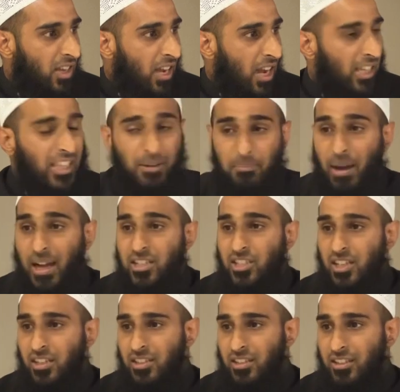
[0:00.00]
And then
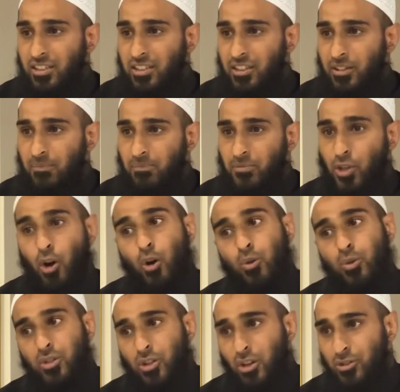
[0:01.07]
imagine the whole
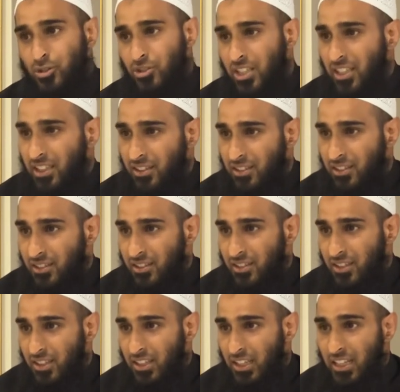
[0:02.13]
country.
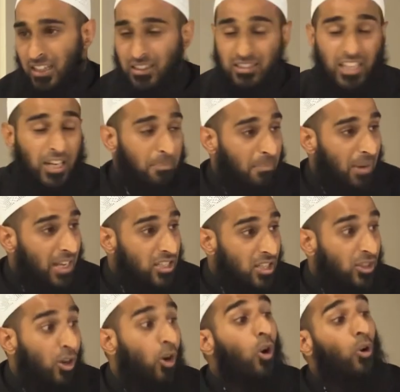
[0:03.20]
Then imagine
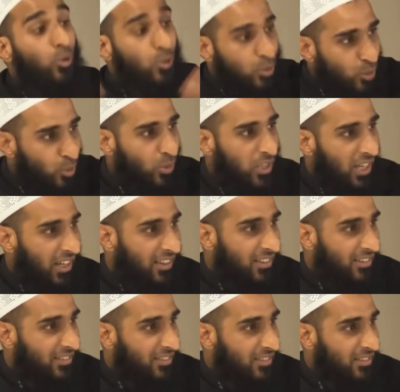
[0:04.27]
the whole dunya.
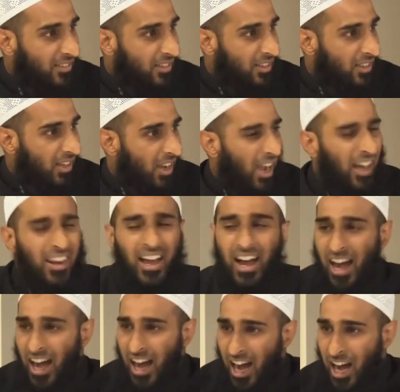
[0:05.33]
And
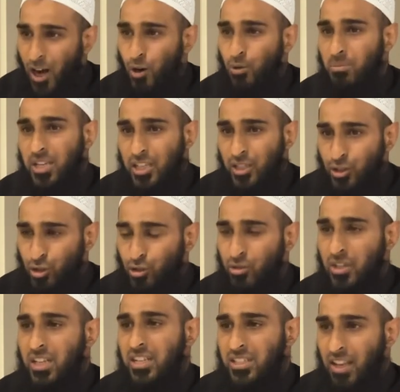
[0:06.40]
how many
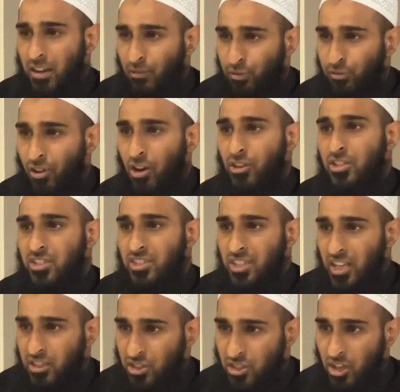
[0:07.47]
trees and forests
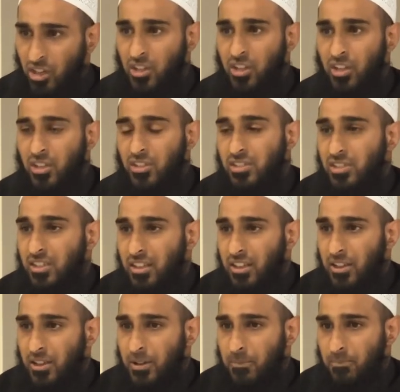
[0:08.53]
and jungles
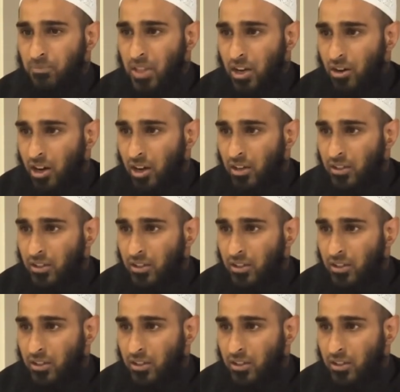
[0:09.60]
there are.